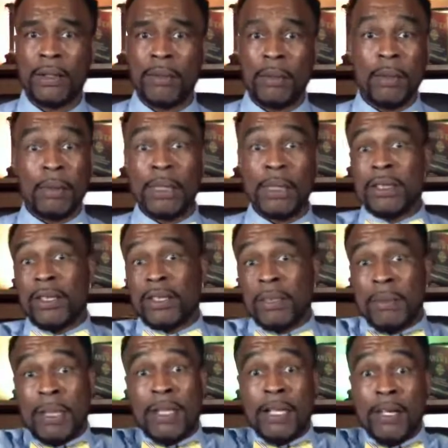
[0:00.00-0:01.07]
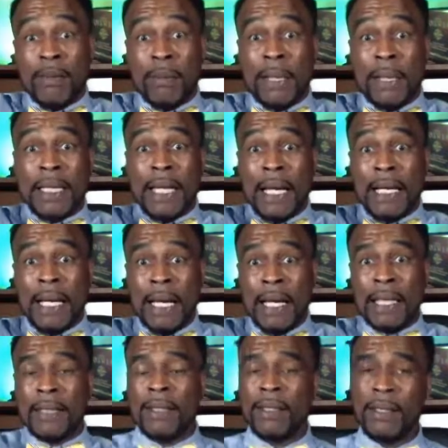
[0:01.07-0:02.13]
Remember they talked about everybody got
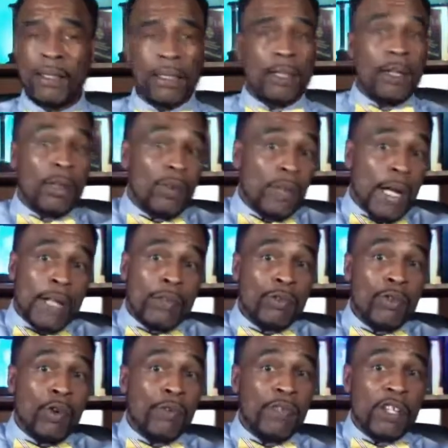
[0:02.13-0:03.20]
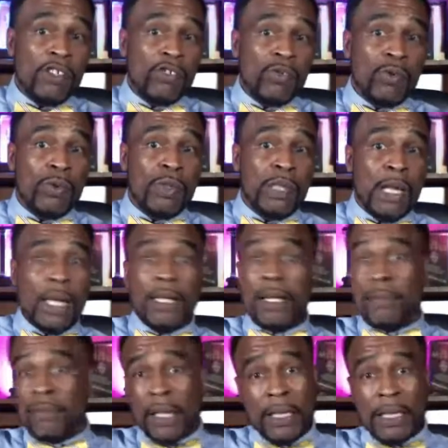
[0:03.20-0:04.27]
hacked? I don't know if that's true or not.
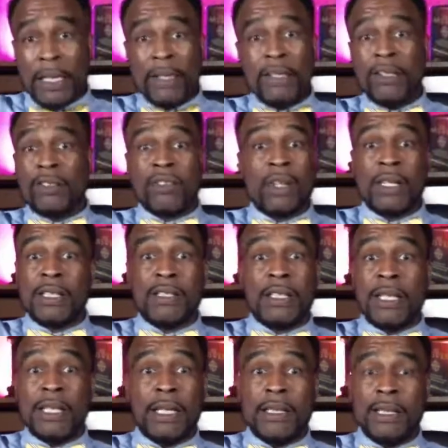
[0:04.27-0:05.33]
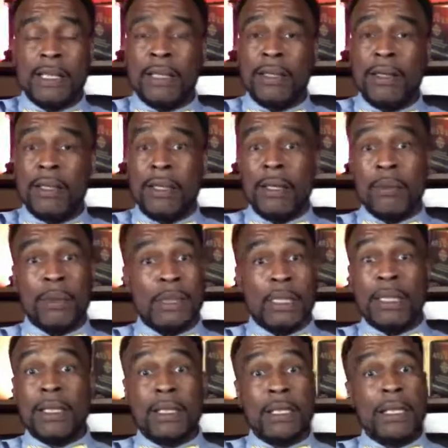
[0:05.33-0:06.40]
I'm not out here trying to say they didn't. But at the
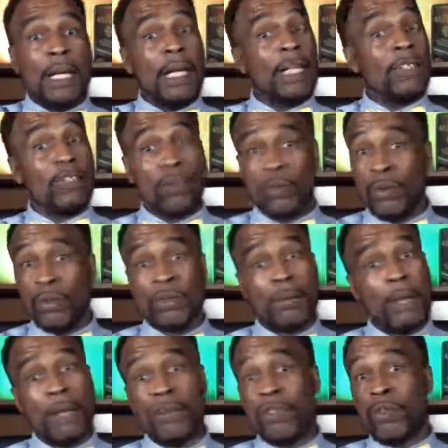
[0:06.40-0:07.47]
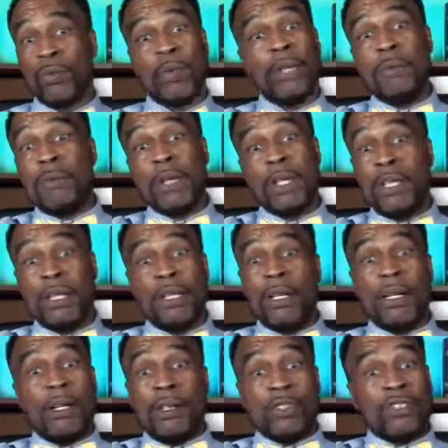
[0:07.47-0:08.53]
end of the day, it was about 3 million
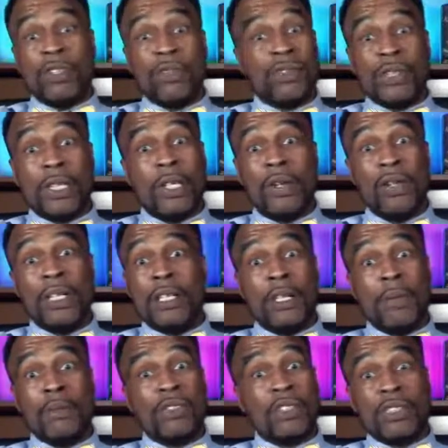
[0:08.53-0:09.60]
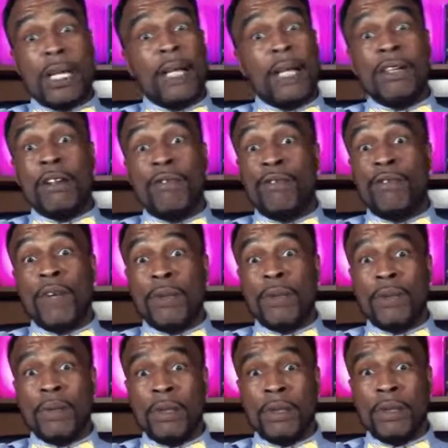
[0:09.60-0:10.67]
Social Security numbers is out here
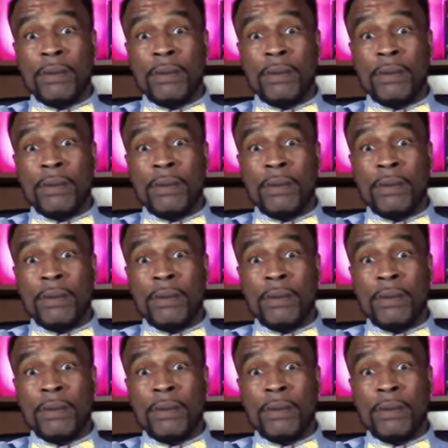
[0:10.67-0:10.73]
floating.